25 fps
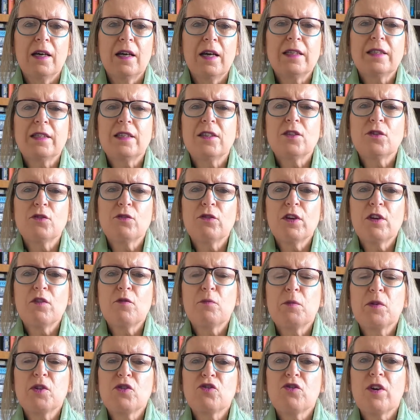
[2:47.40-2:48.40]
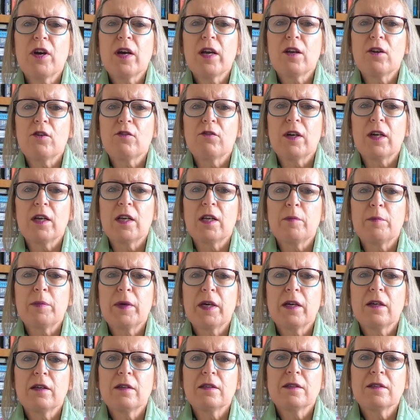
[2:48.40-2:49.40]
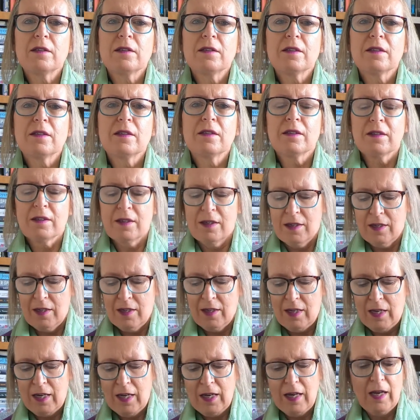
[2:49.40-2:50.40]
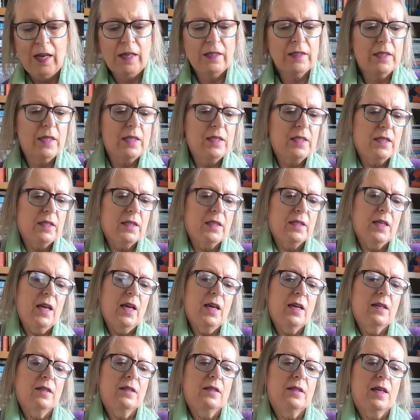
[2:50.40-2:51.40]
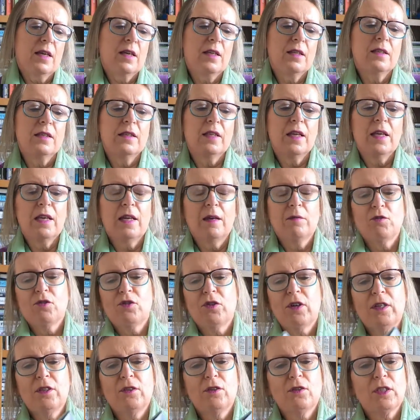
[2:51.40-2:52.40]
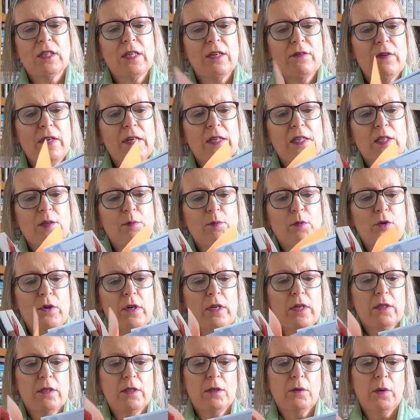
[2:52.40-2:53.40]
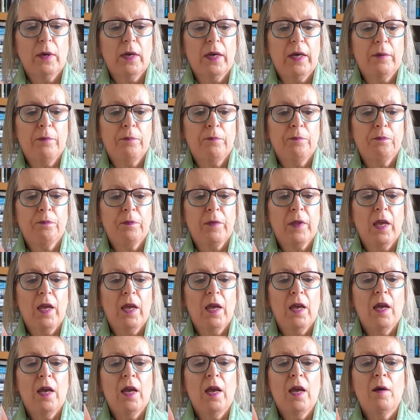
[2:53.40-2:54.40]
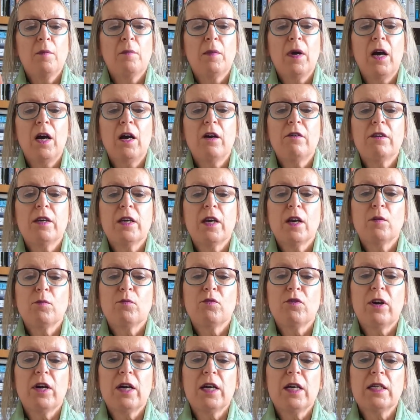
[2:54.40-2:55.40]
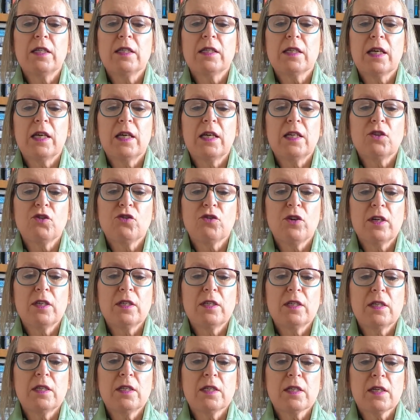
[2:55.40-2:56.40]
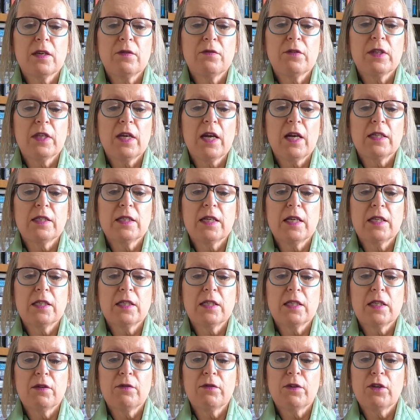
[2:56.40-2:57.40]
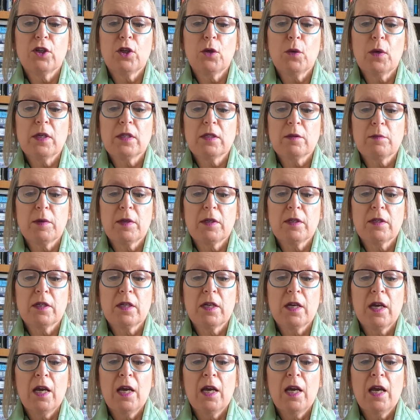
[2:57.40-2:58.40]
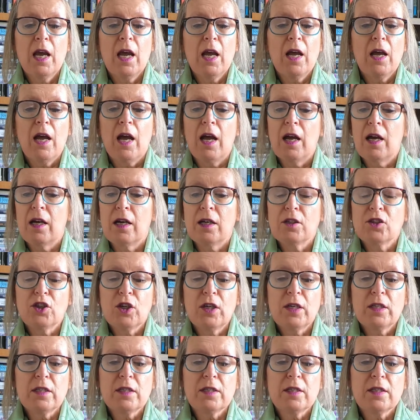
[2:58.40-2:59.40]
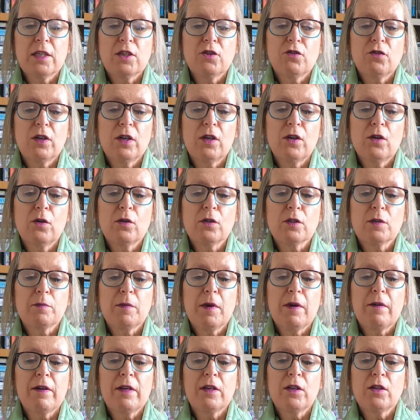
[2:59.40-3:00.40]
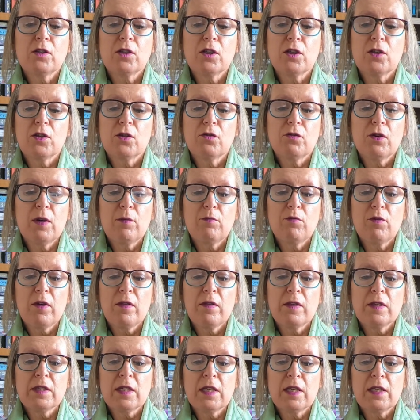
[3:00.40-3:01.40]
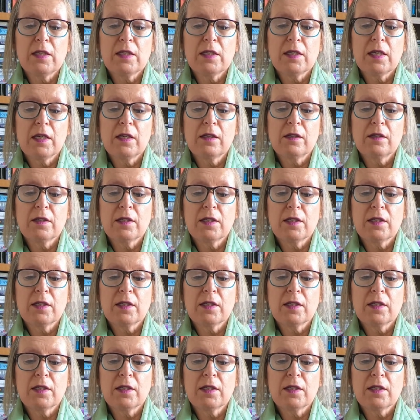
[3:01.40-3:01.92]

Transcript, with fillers: a story of betrayal, really, because as it says in the, I'm trying not to give any spoilers away, Mahari, young bride, is trying to discover the identity of her new husband. She and her sister-in-law is married to three brothers in a single